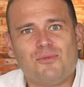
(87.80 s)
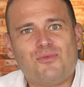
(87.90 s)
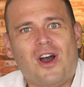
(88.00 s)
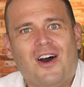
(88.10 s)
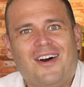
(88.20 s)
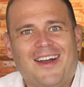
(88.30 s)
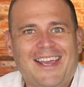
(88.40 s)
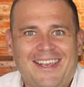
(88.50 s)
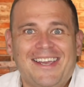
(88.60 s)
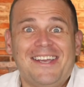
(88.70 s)

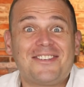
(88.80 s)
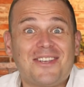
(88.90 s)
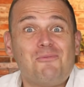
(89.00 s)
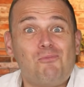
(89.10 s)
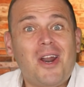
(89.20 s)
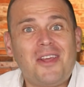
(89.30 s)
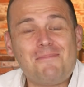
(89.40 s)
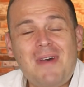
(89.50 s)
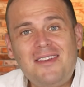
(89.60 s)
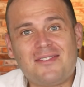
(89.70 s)
Right. So one of the
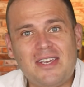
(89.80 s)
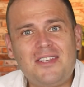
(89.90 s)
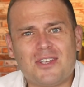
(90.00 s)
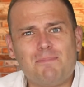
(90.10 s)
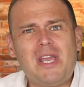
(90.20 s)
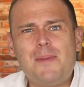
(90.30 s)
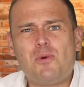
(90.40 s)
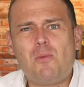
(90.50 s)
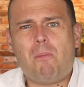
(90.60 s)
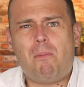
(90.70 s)
main things that
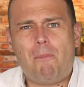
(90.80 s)
people